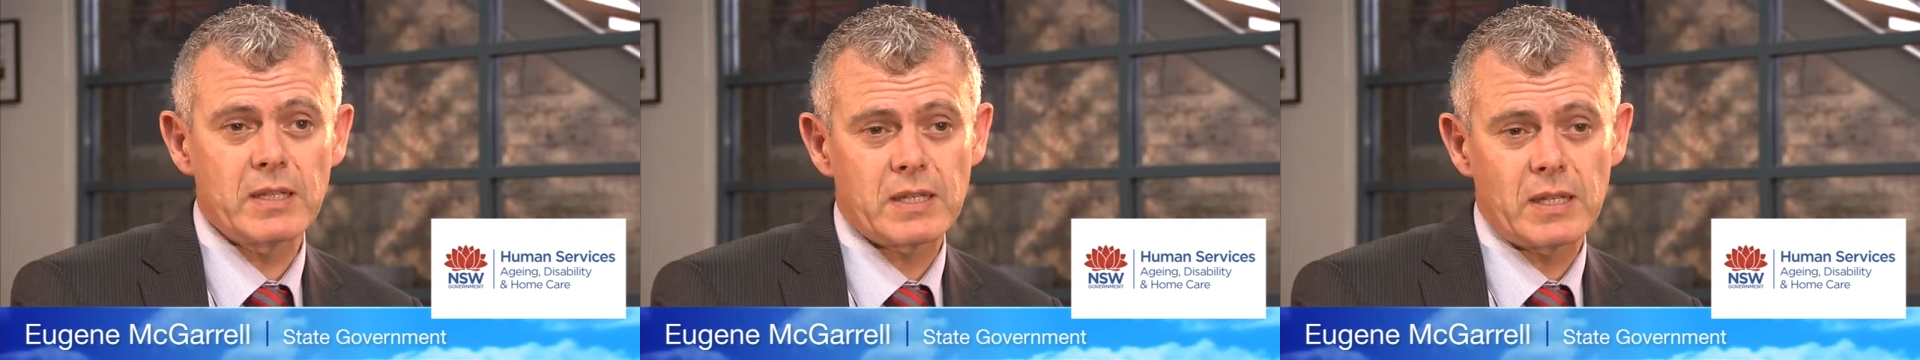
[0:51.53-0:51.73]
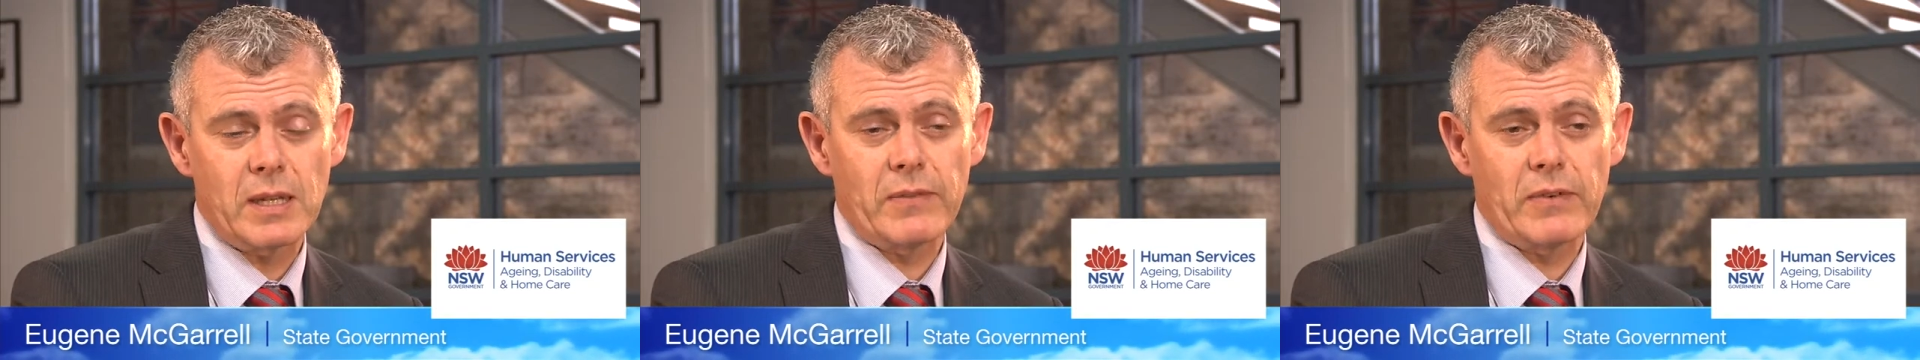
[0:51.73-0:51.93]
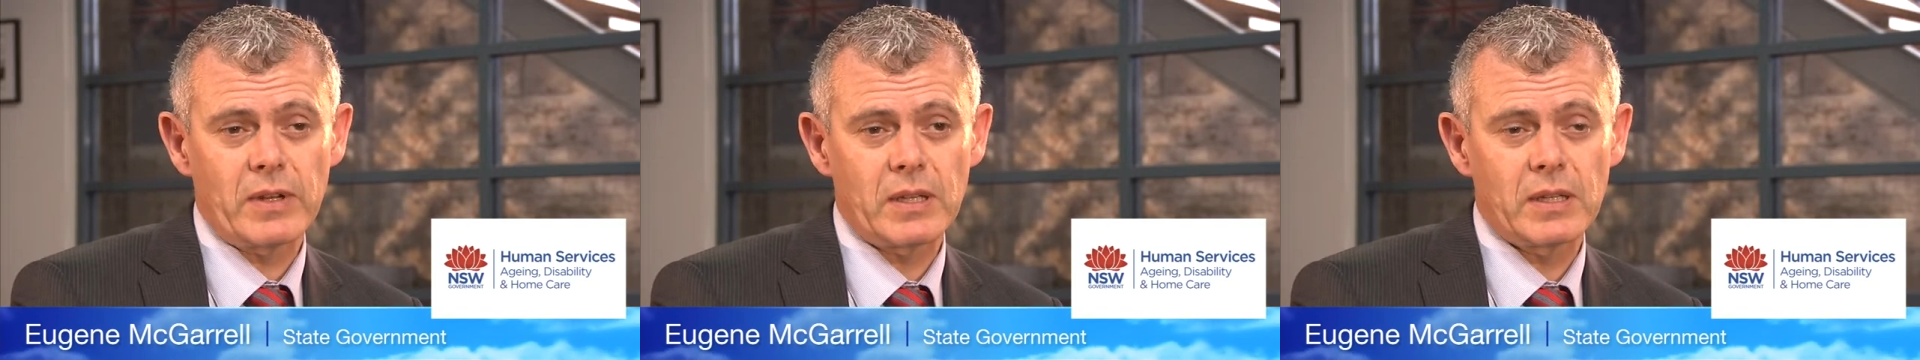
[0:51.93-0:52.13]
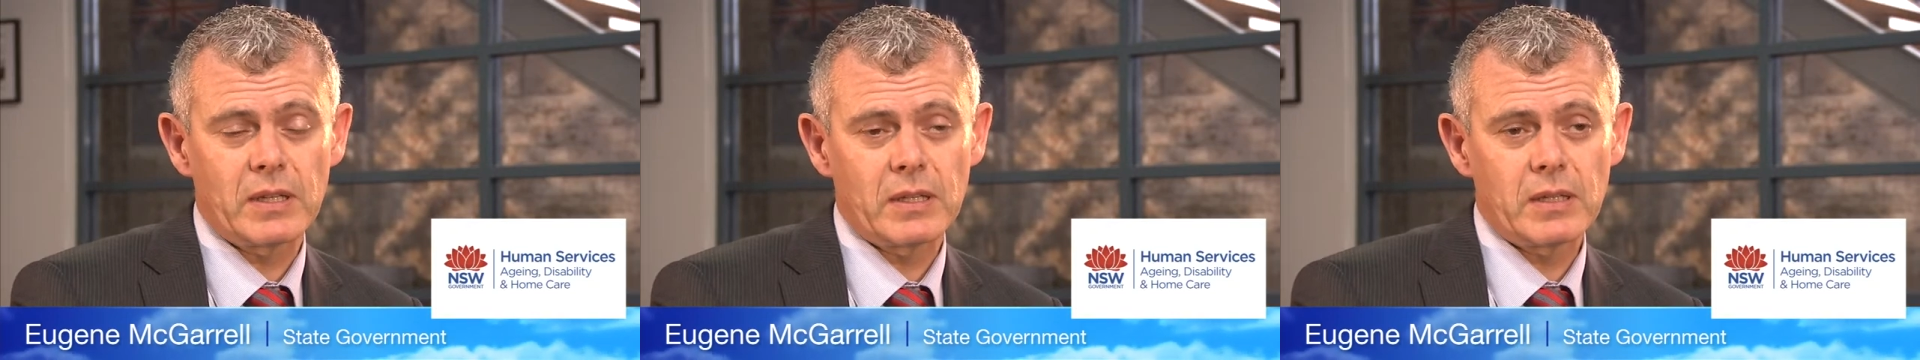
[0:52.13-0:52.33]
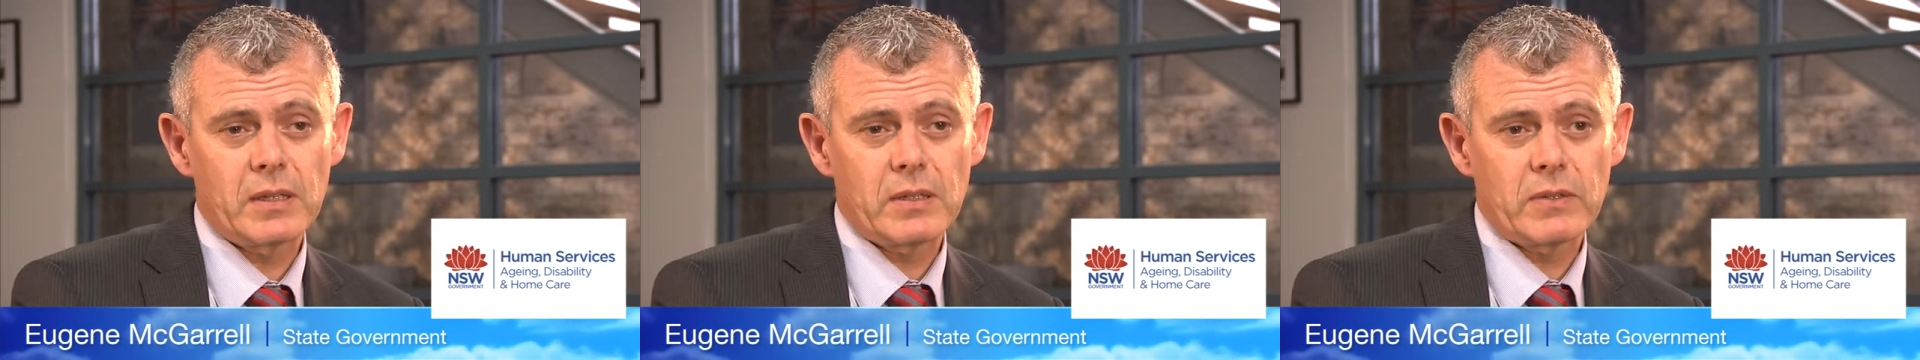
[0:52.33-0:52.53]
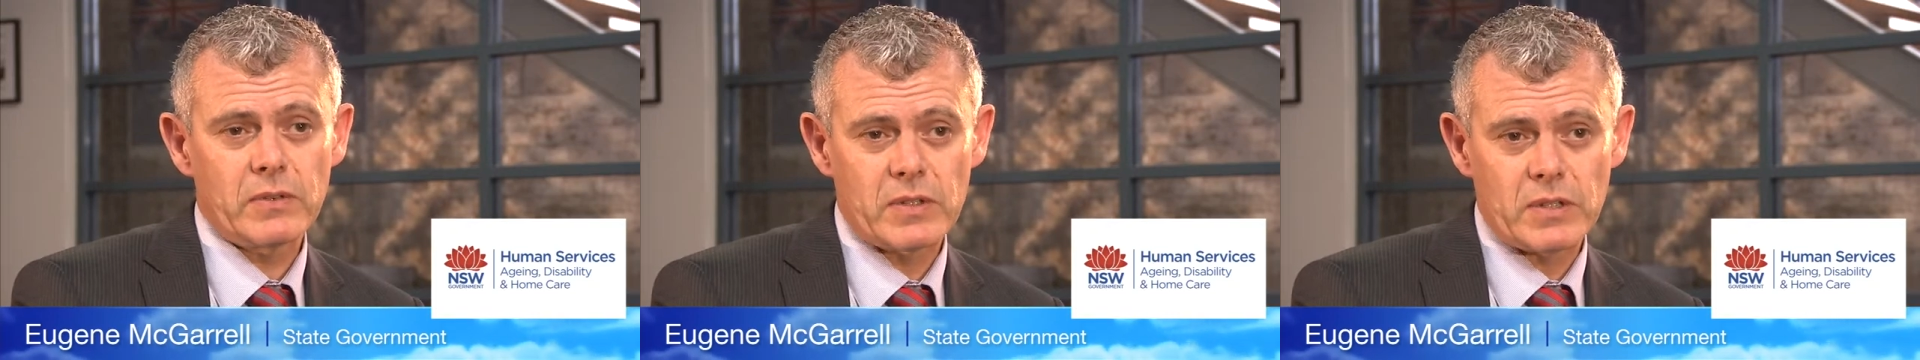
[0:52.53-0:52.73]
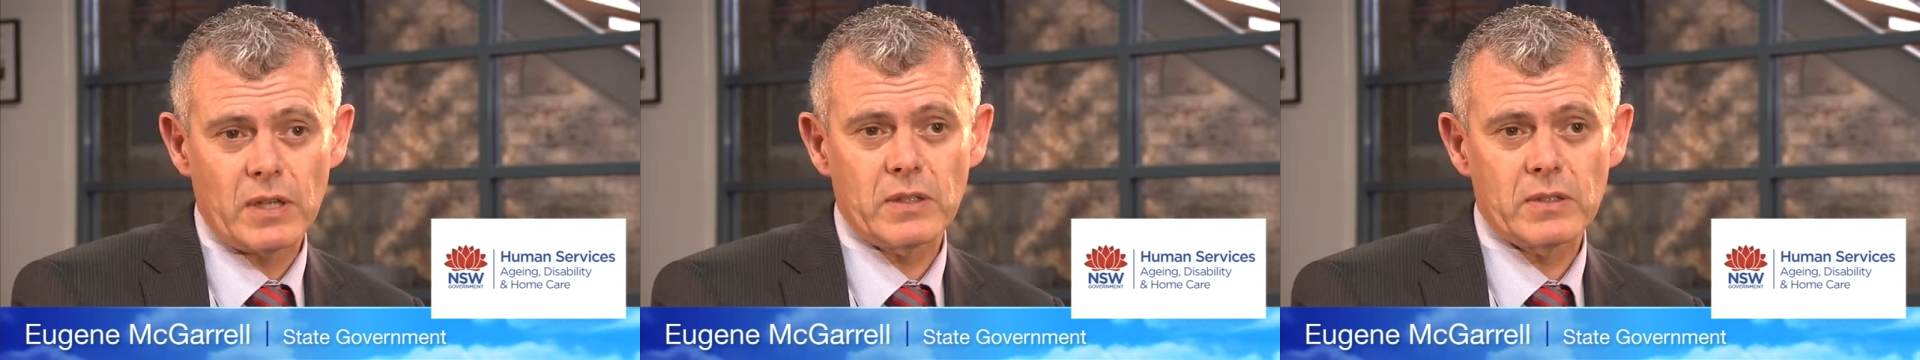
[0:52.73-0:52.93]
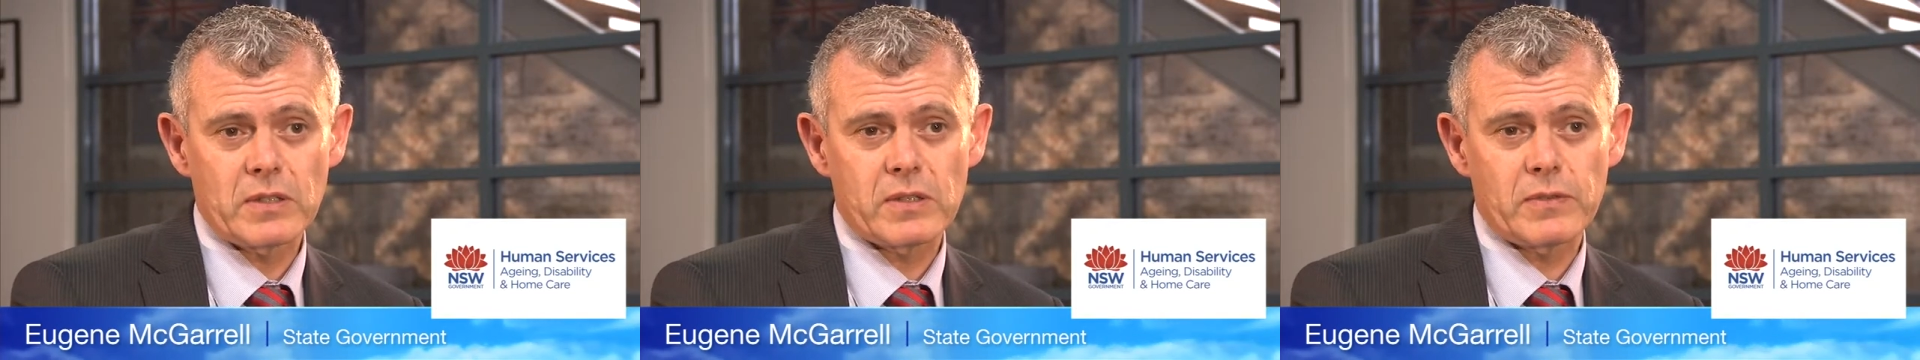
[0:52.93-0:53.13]
as delivering
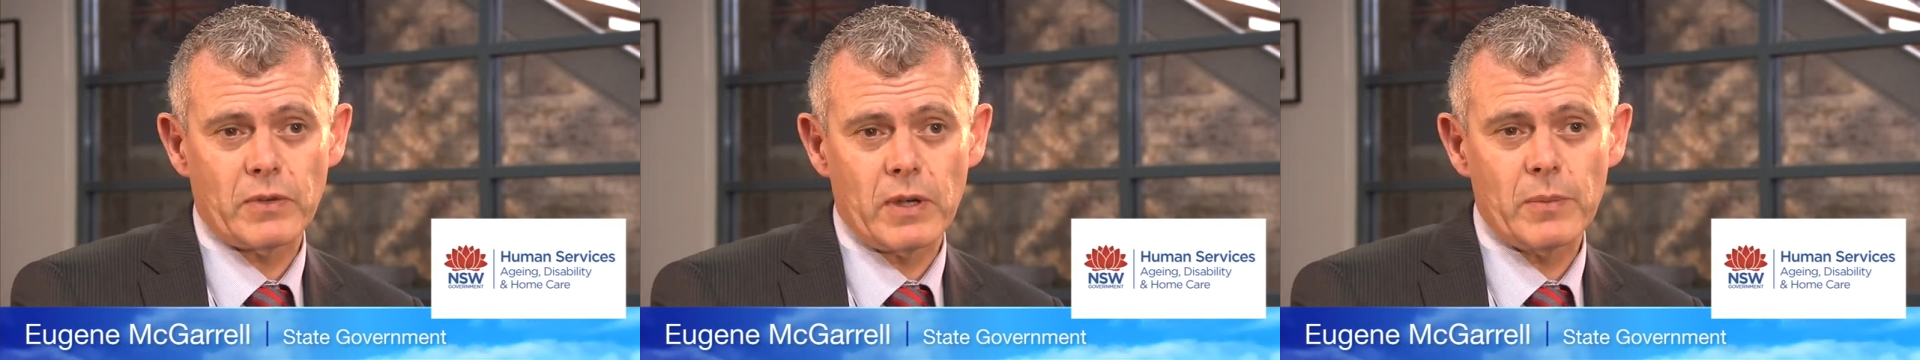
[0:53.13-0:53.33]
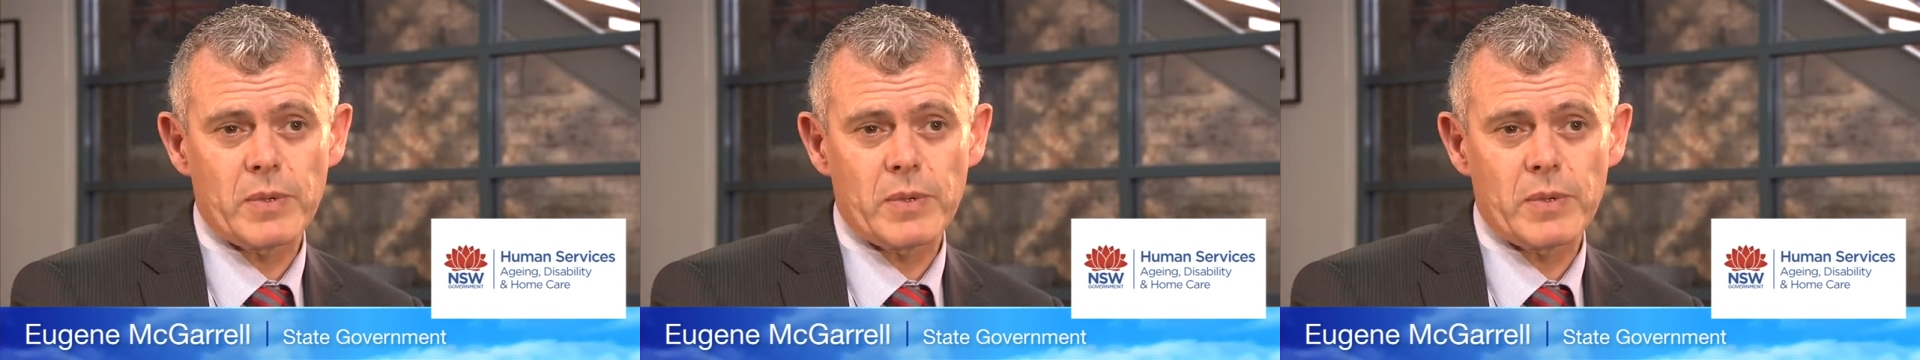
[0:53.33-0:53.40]
results for our